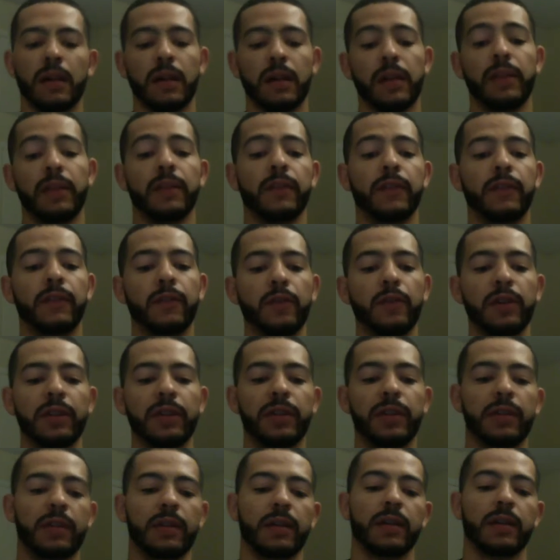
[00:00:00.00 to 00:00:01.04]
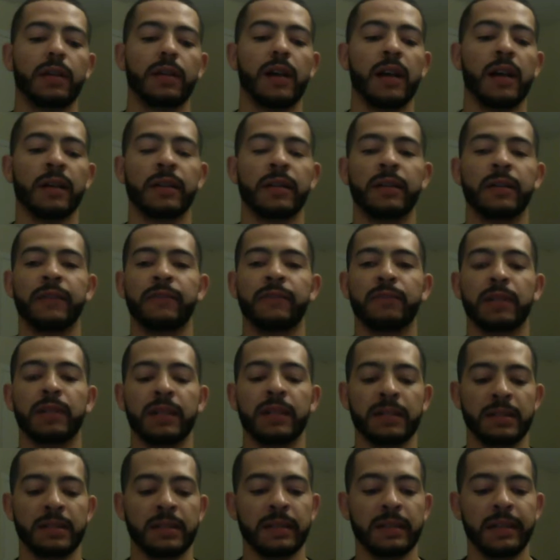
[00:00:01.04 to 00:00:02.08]
The fourth cognitive
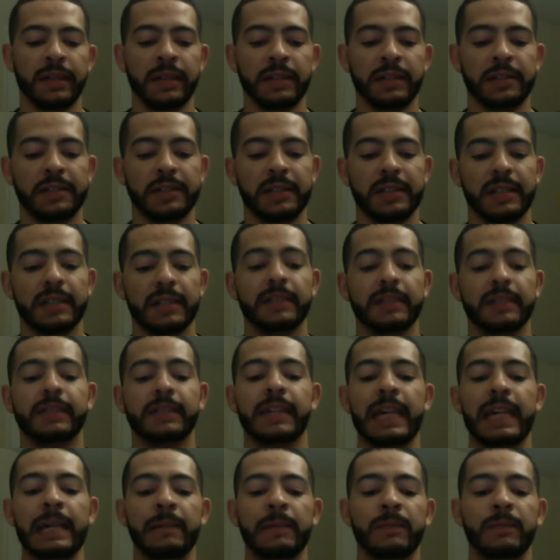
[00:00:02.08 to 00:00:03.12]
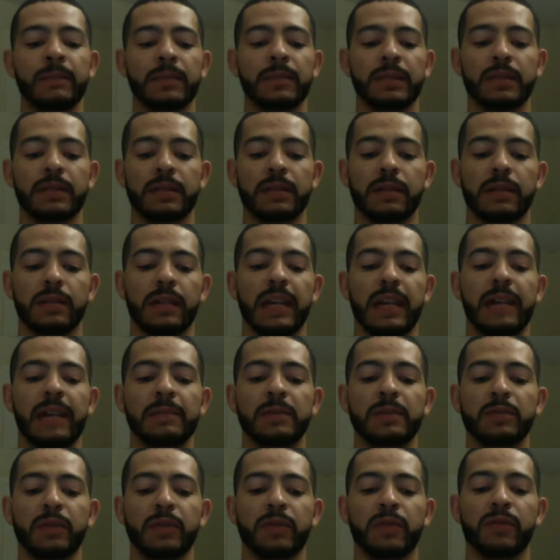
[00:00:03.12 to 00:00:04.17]
play stage is games
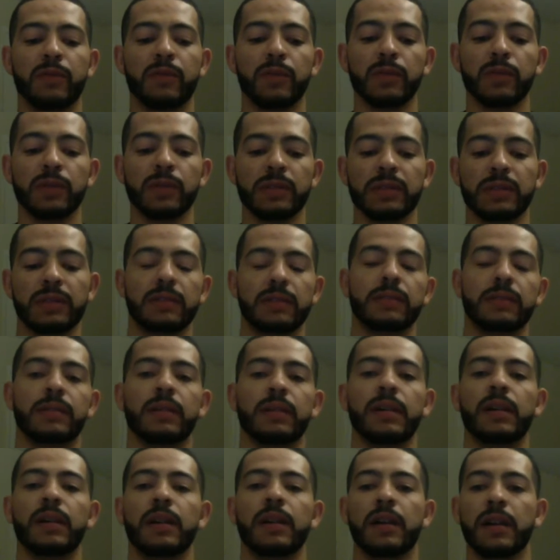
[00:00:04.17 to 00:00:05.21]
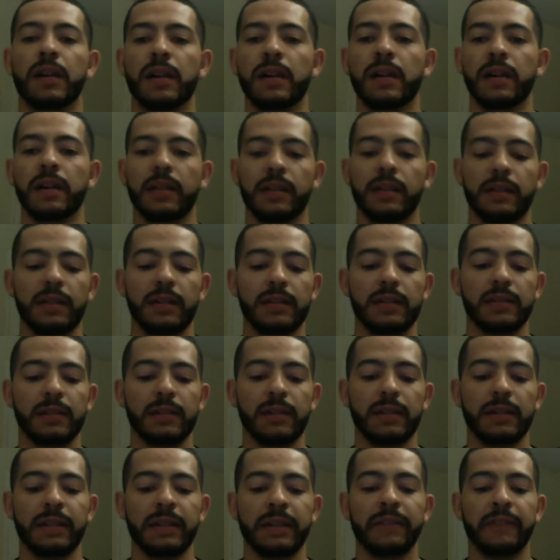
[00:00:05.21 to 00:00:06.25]
with rules. These are
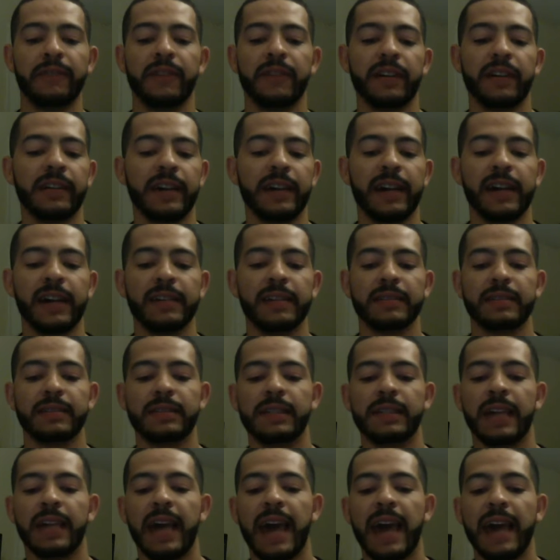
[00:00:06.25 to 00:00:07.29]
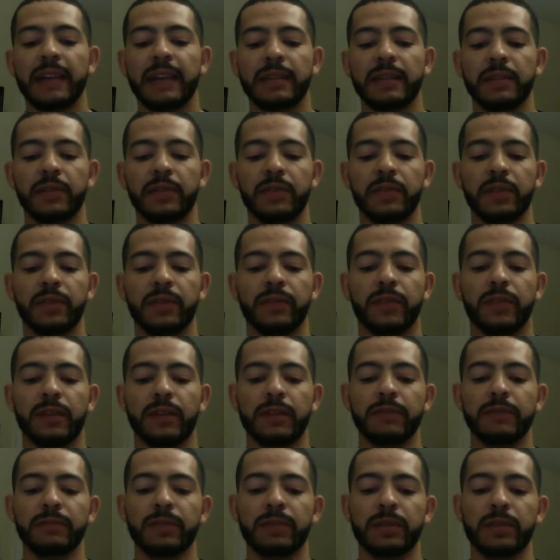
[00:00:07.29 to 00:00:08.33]
identified as the active
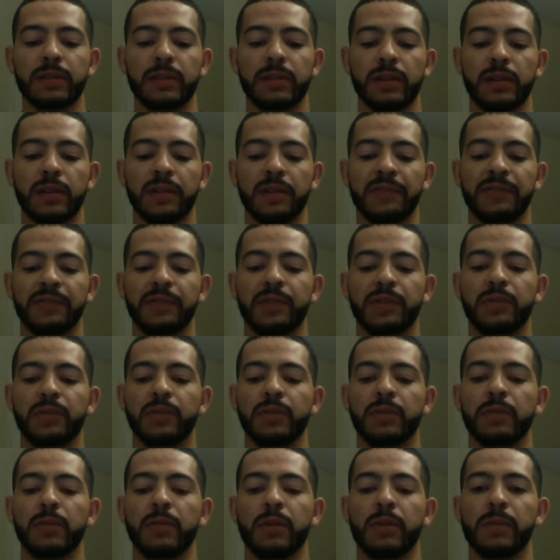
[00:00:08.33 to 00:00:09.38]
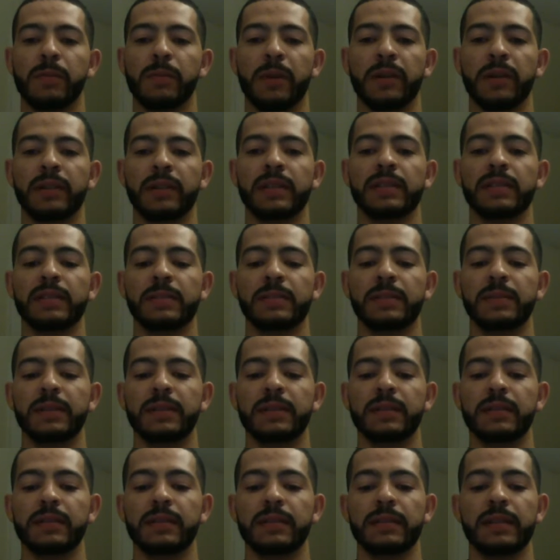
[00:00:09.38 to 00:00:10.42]
involvement of 2 or more
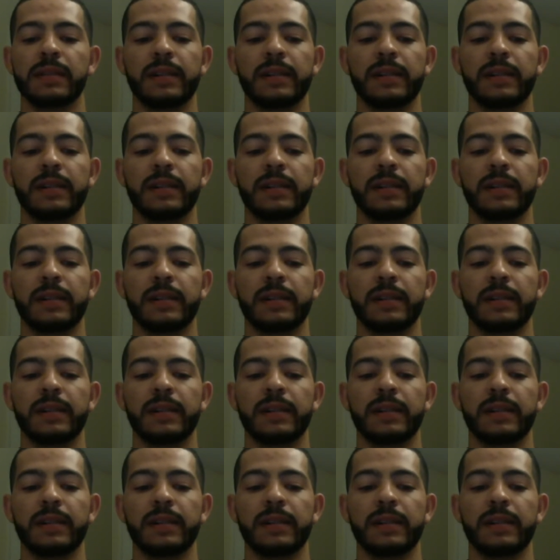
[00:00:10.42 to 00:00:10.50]
participants